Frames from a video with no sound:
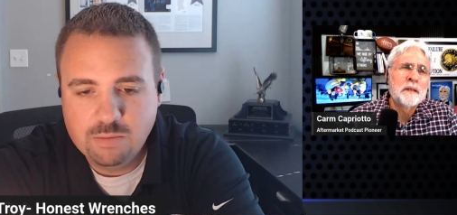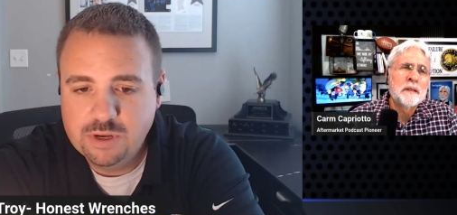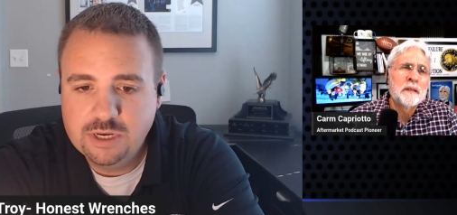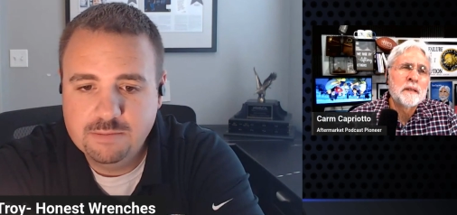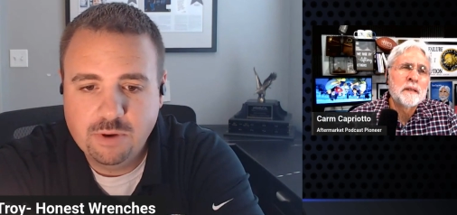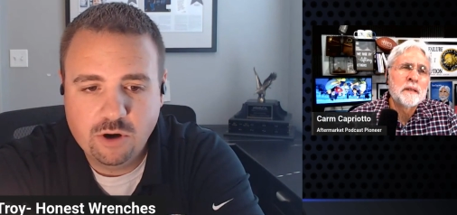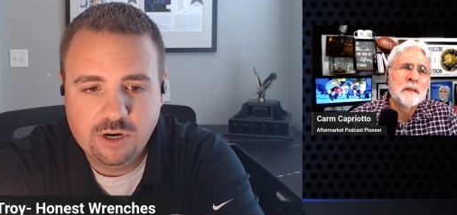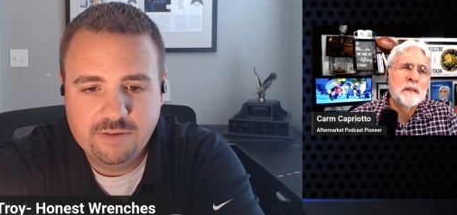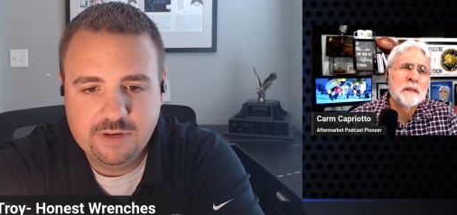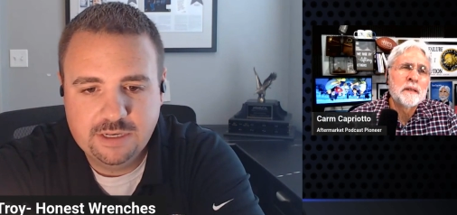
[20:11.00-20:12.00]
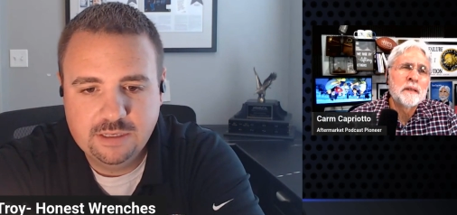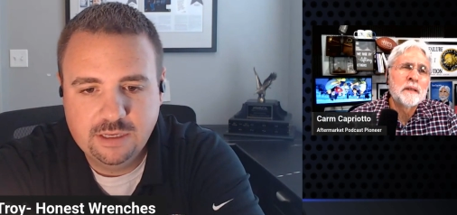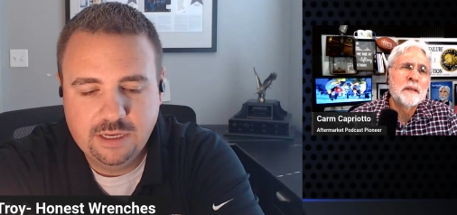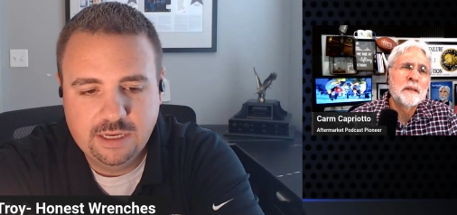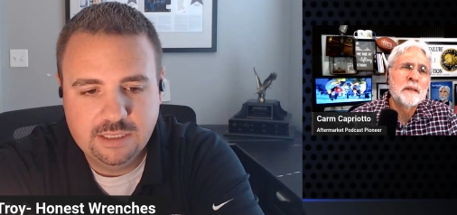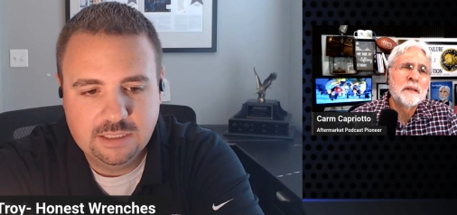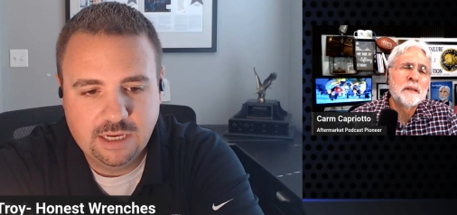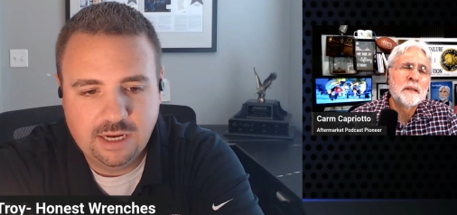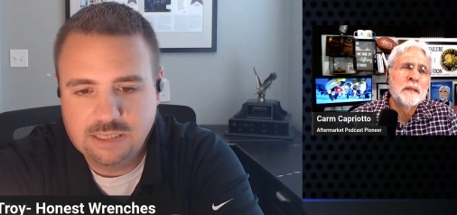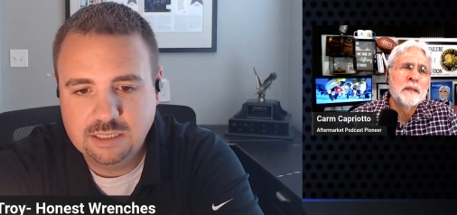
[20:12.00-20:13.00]
Speaker 1: my opinion, part of it.
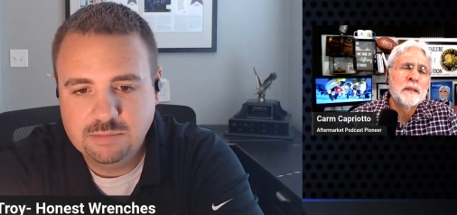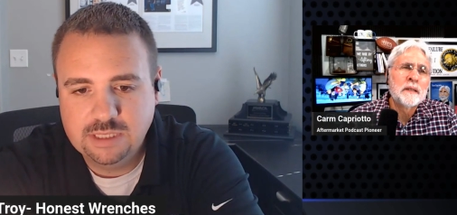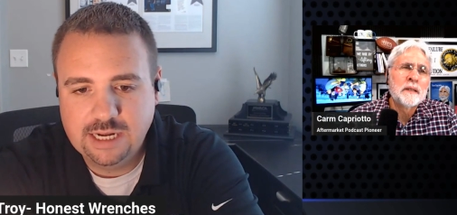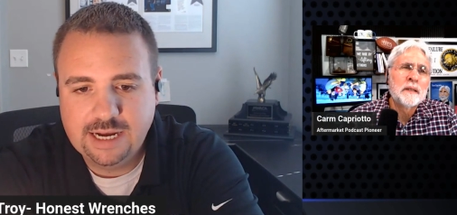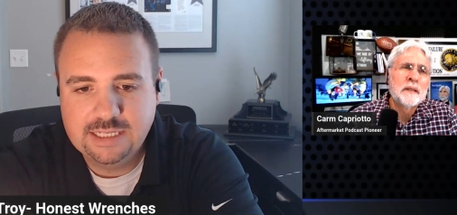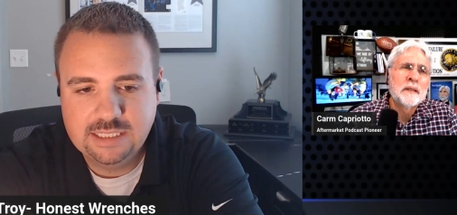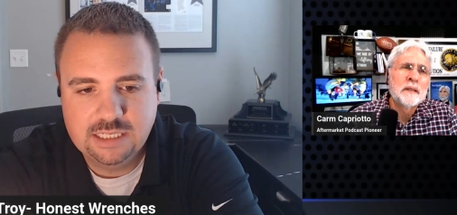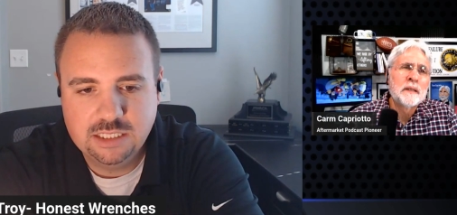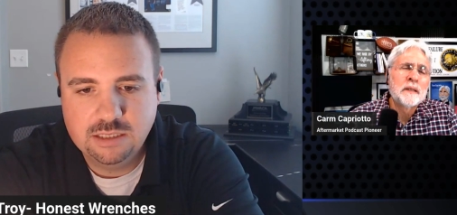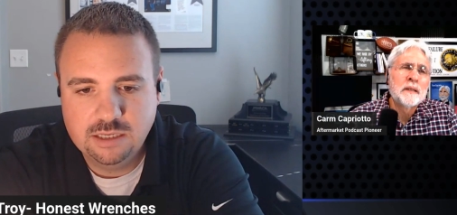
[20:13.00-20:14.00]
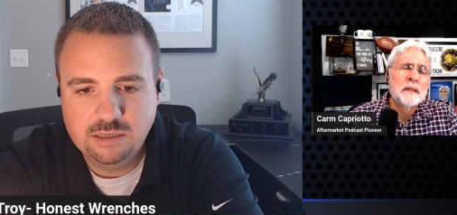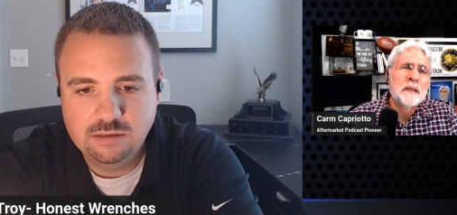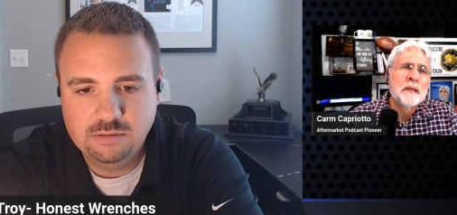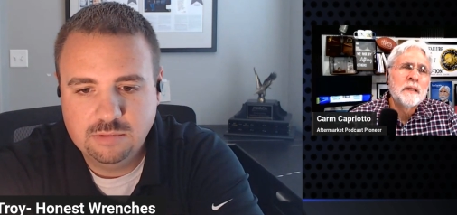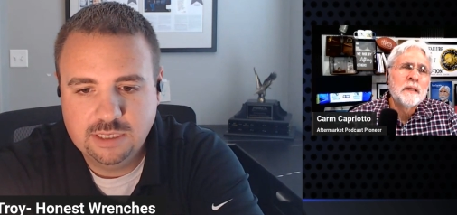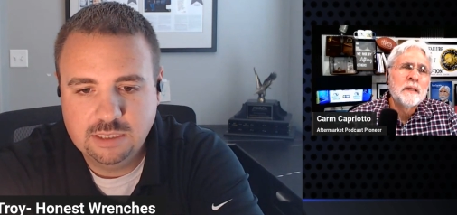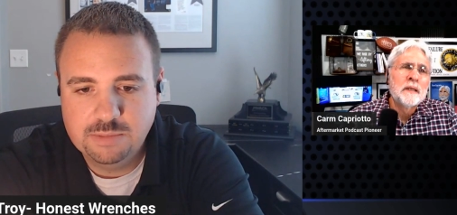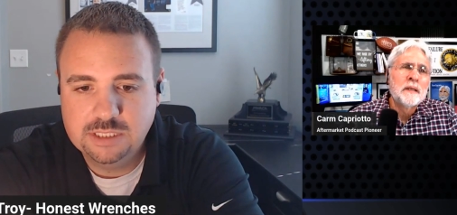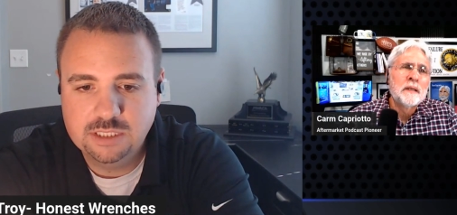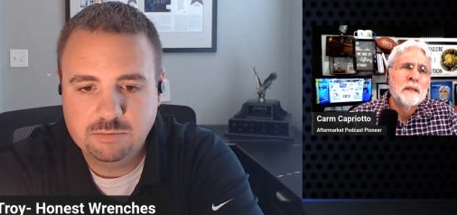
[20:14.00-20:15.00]
It's not something that I see as a
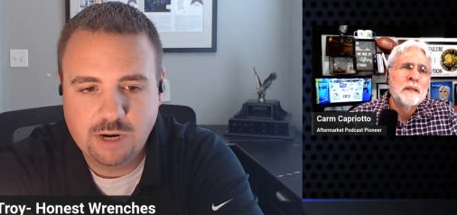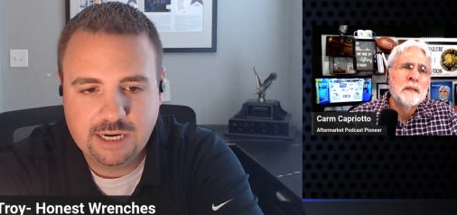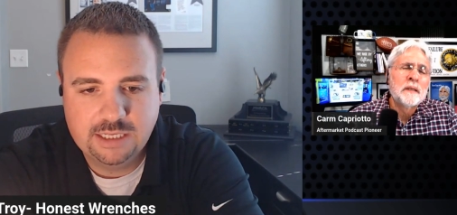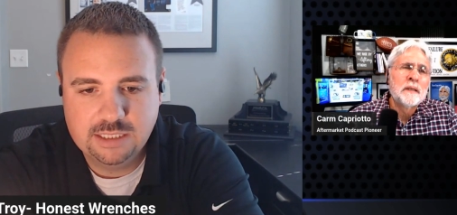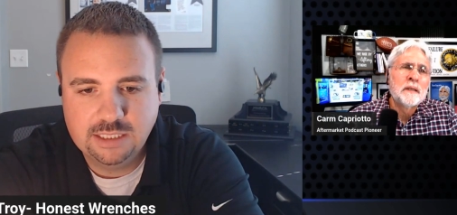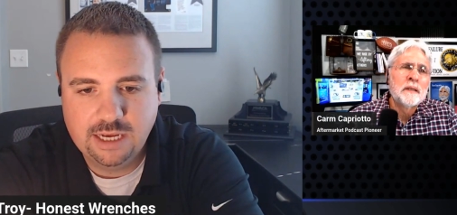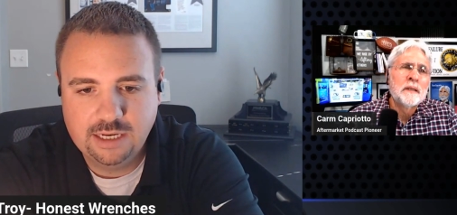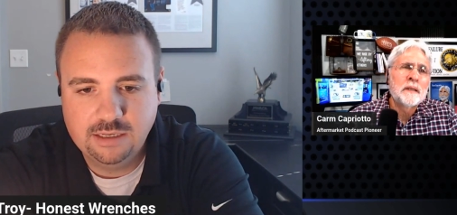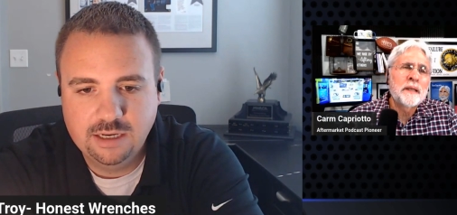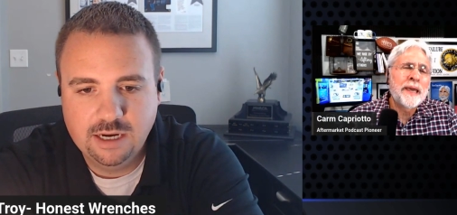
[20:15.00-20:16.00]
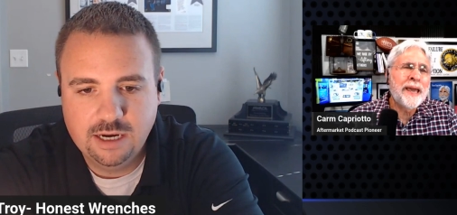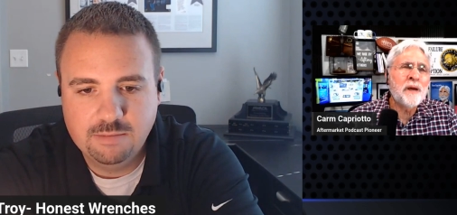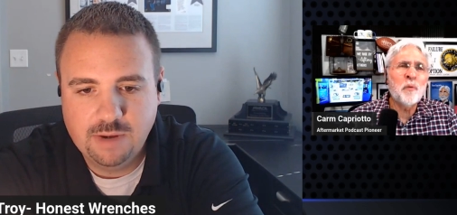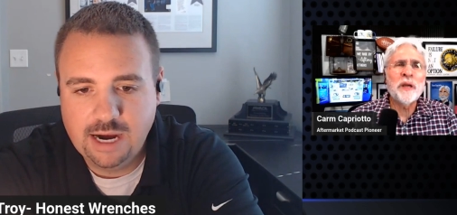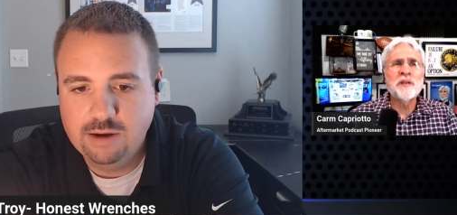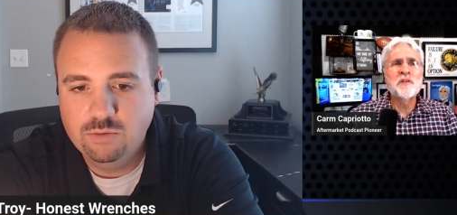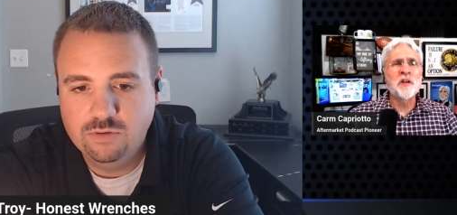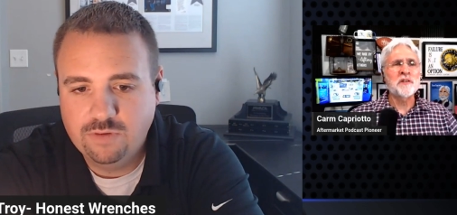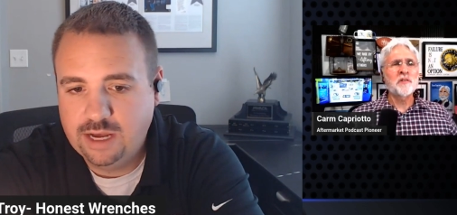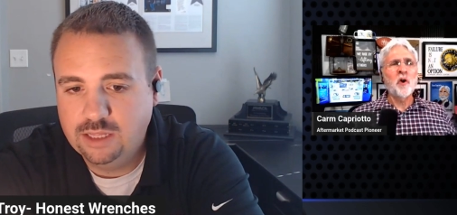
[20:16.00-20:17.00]
as a business practice. That can't um, we
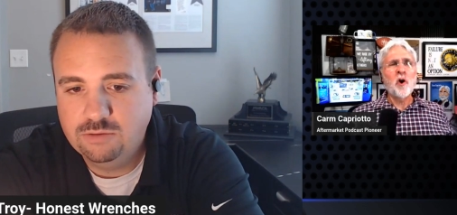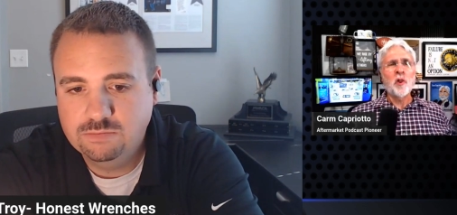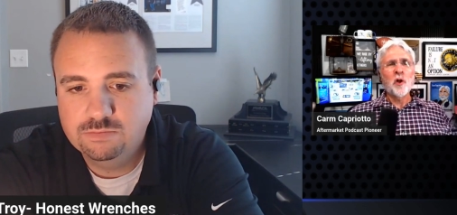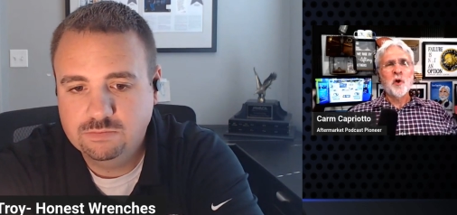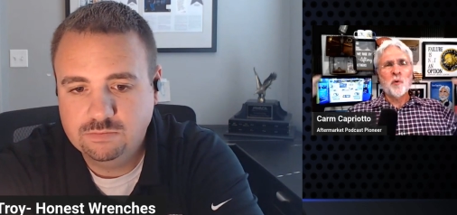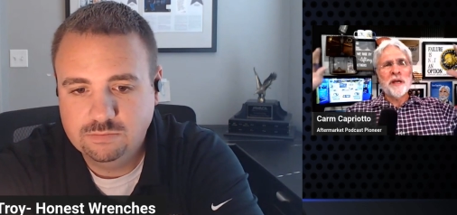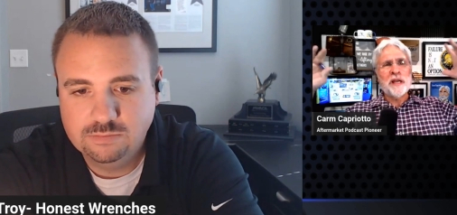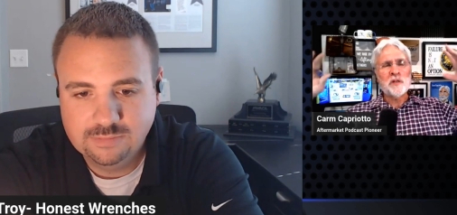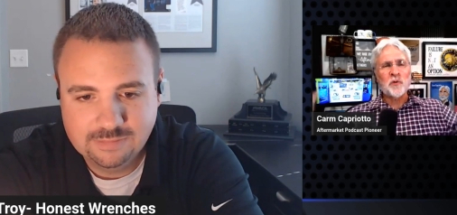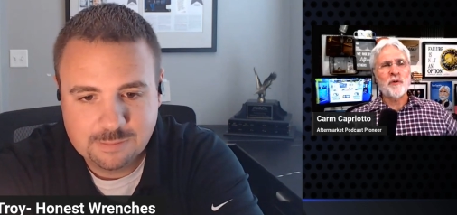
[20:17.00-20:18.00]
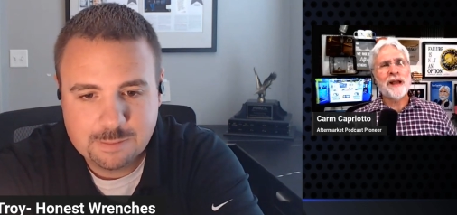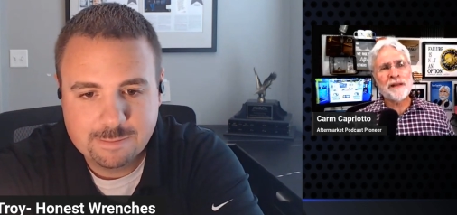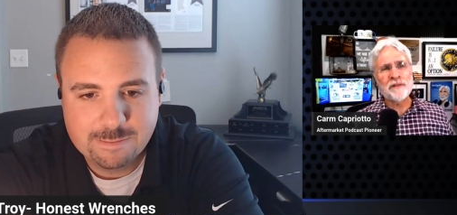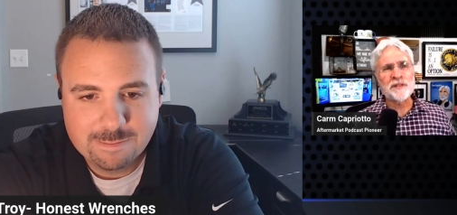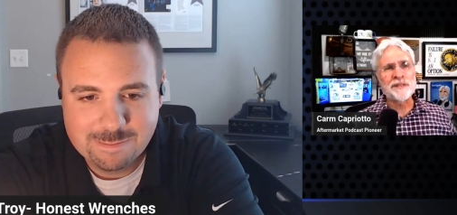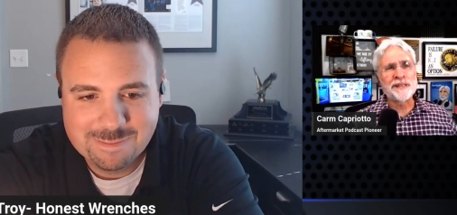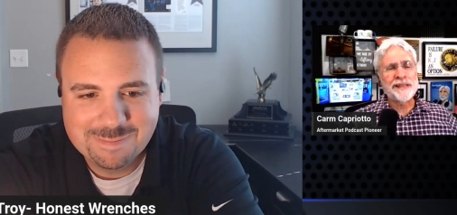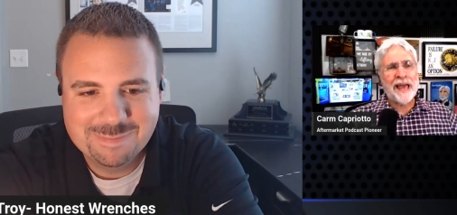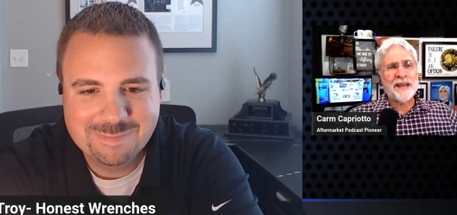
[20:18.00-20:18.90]
just
Speaker 2: all agree, Travis, that that